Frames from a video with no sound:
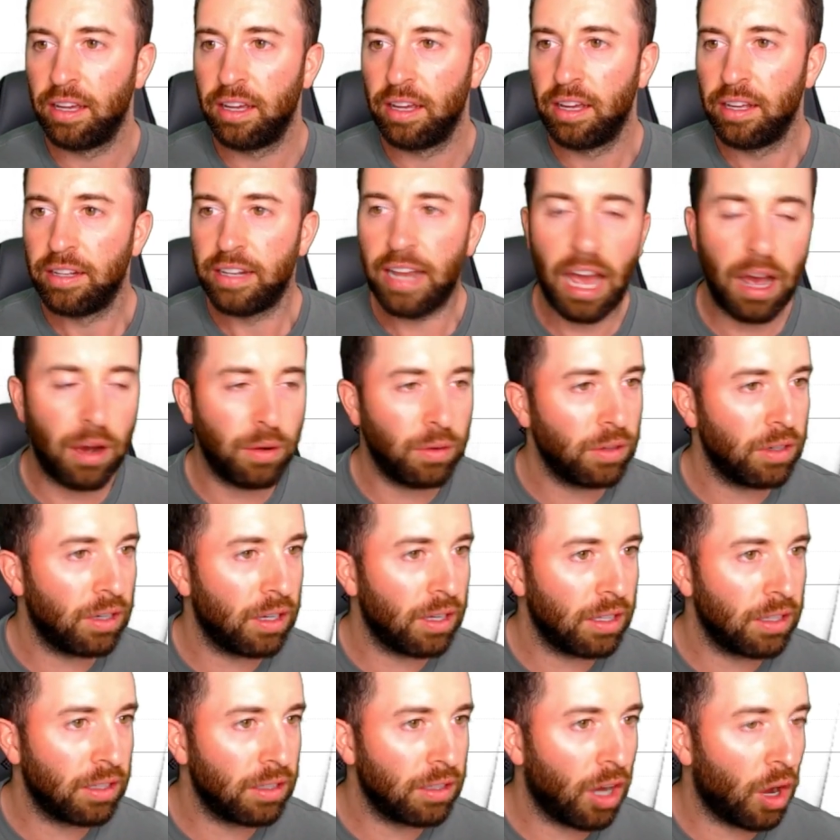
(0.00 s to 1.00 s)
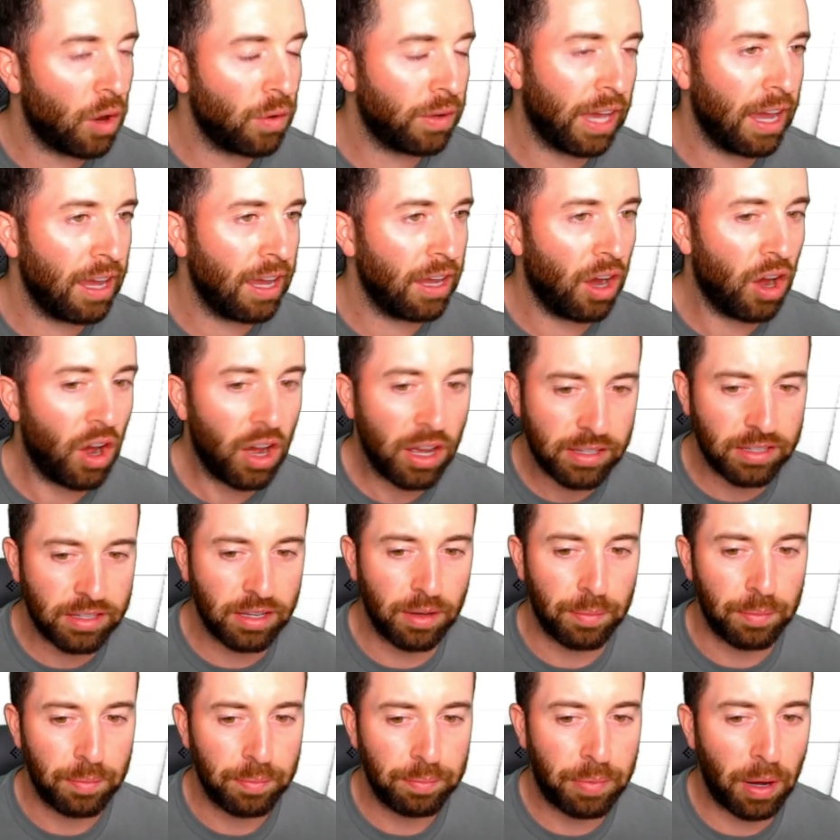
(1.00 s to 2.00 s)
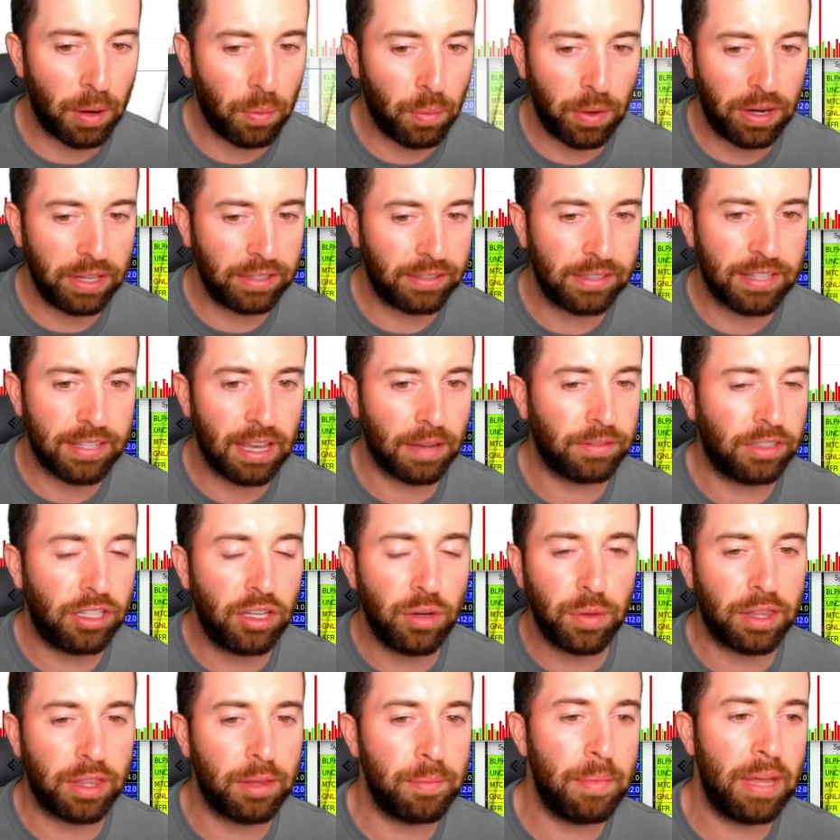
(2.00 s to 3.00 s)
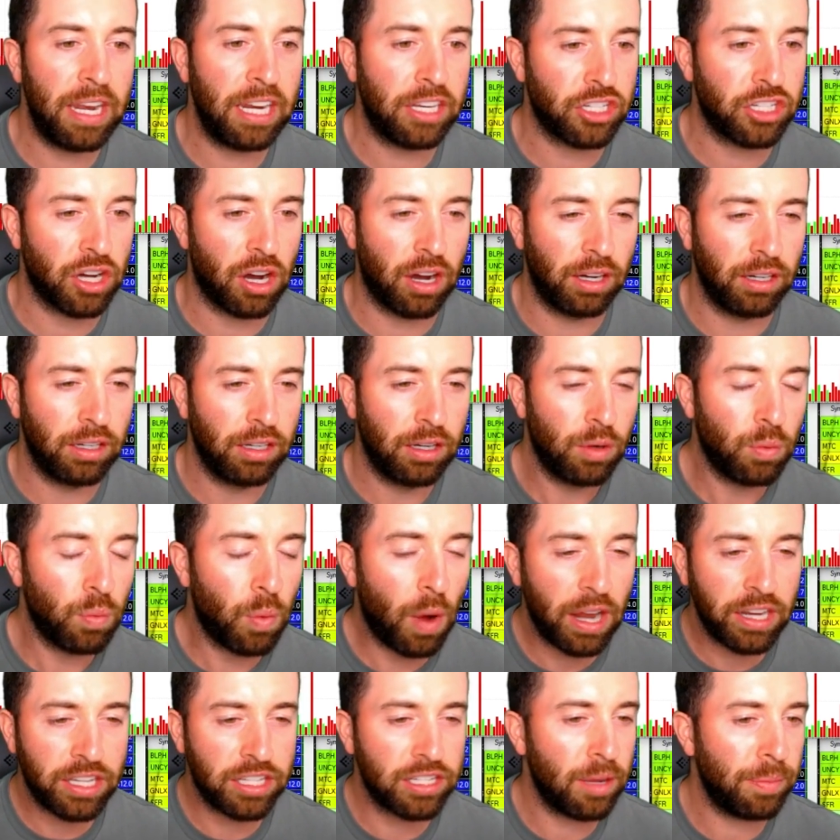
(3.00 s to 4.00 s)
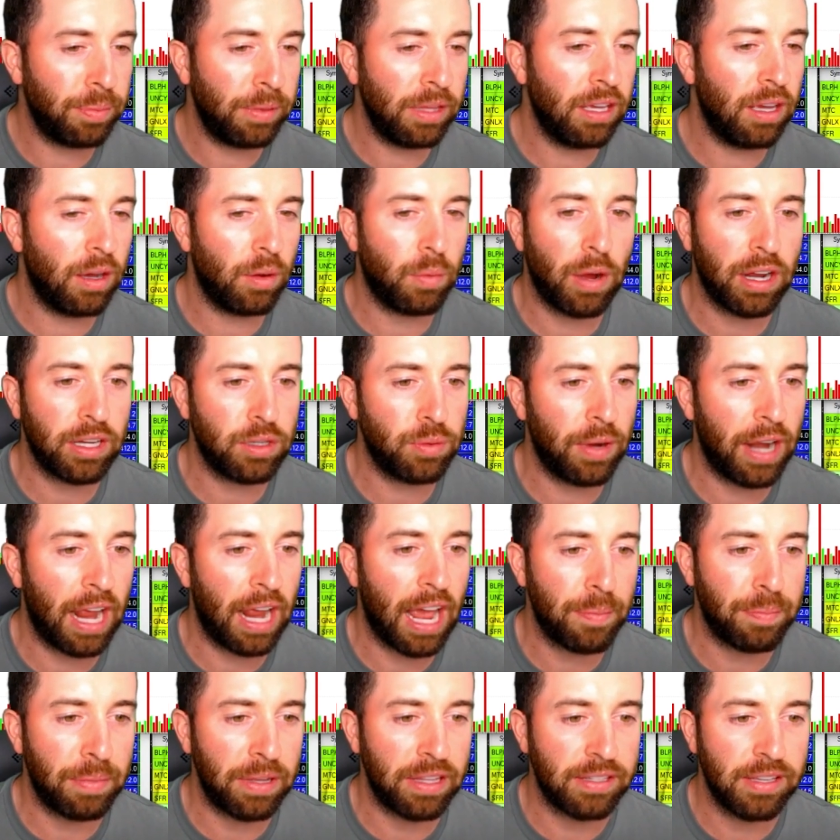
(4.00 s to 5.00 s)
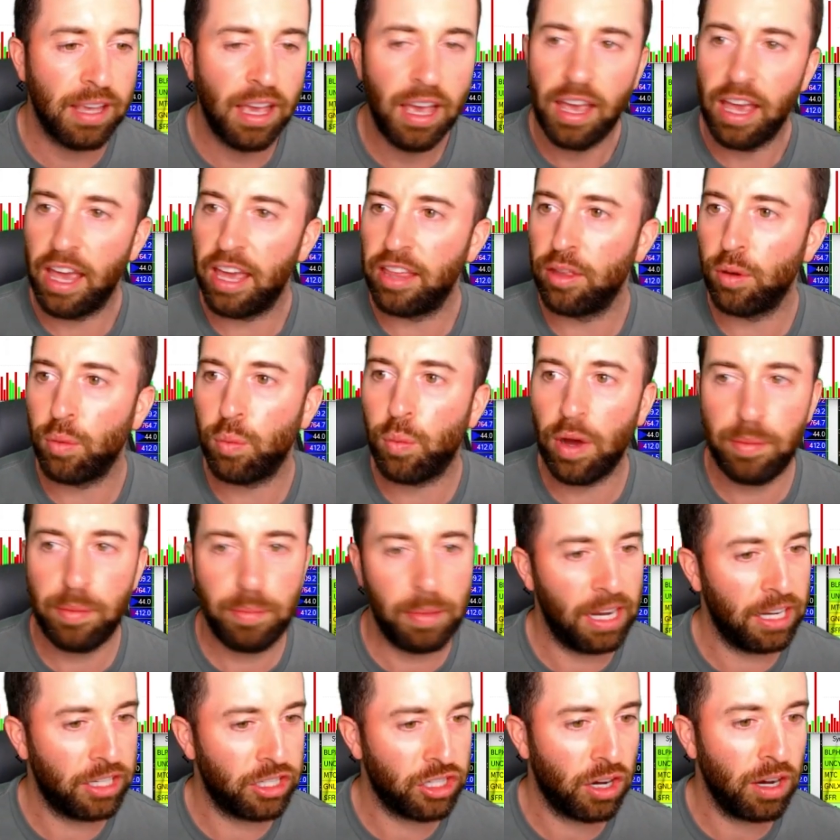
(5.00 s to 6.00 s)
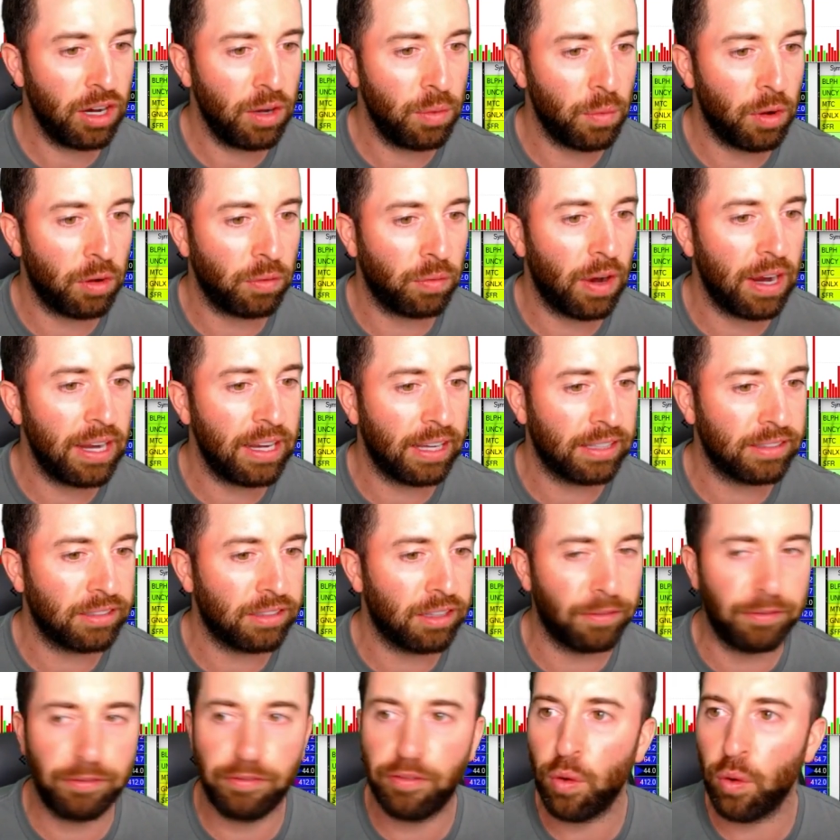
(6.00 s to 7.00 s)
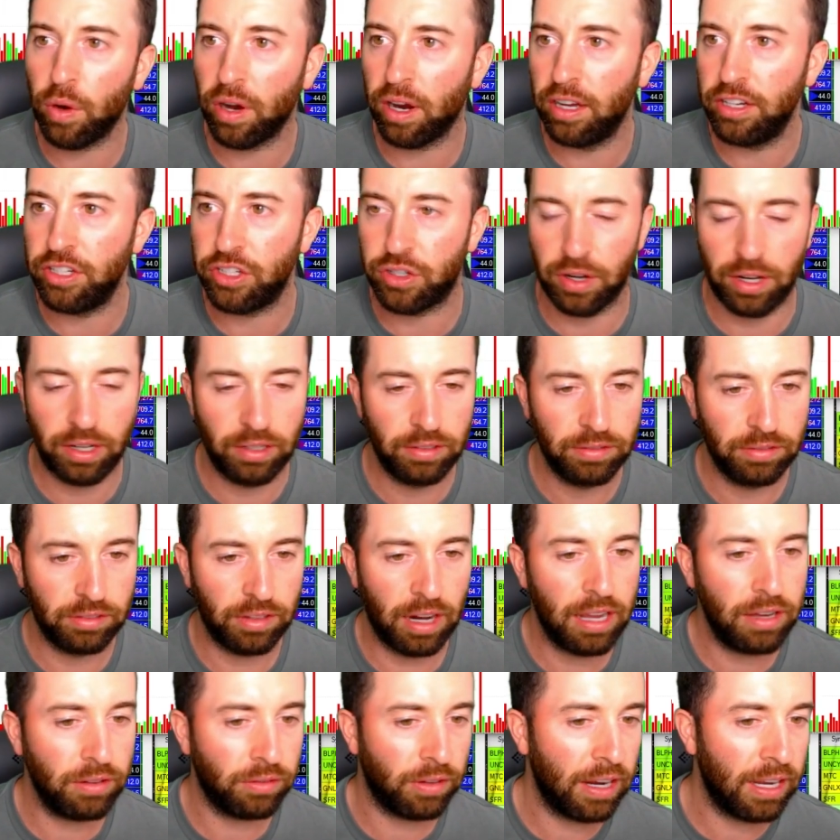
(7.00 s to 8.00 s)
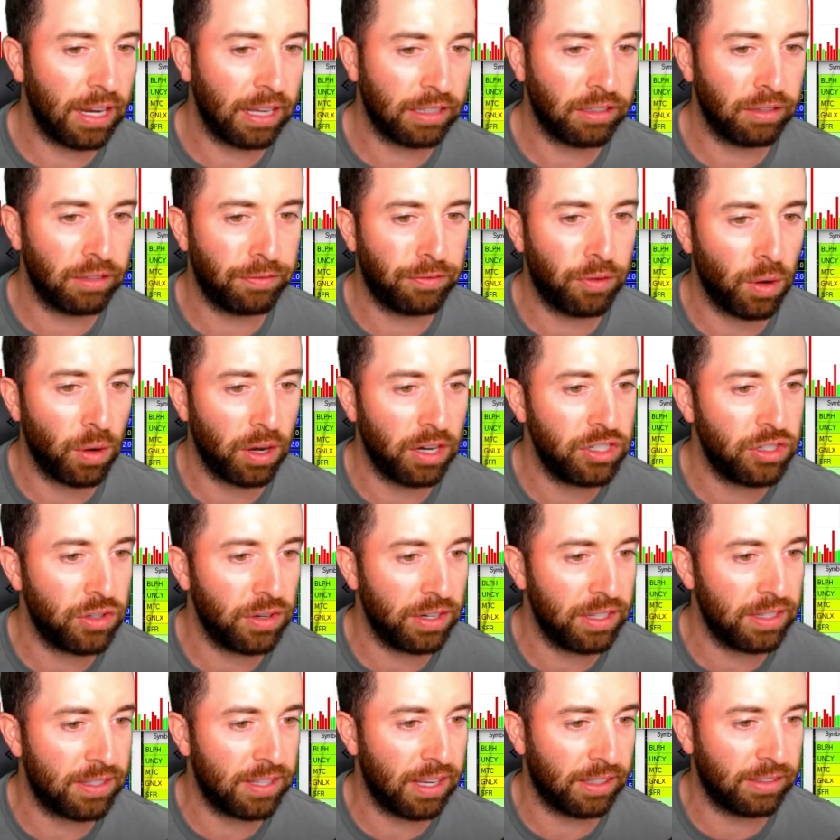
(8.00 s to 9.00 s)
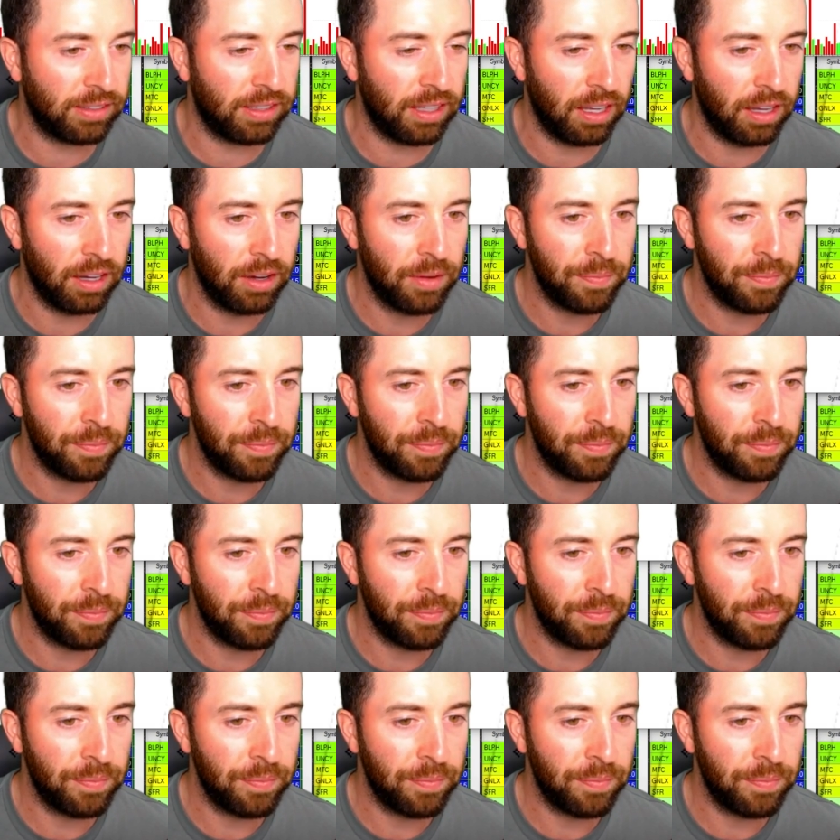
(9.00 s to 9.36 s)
Now, okay, awesome. But what does this have to do with the minute chart? Watch what happens. In the 1 minute chart, we're right next to 400, right? Right next to 460.